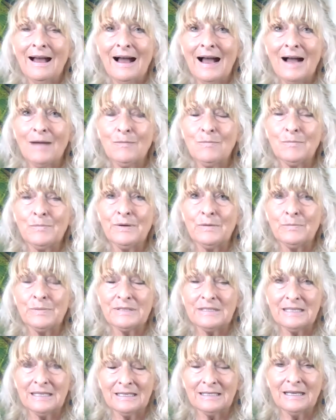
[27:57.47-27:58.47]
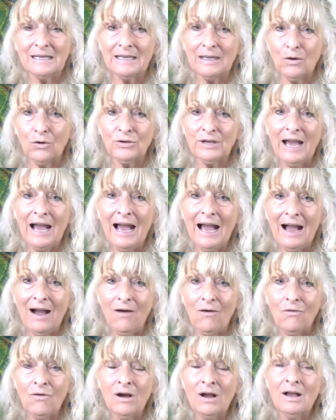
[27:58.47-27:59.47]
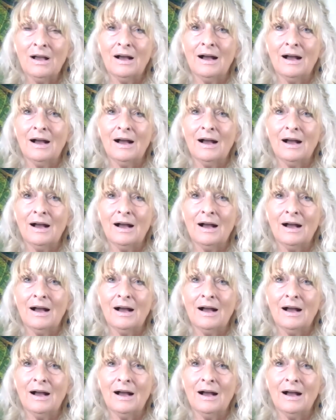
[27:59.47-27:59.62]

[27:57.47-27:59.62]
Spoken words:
but particularly on how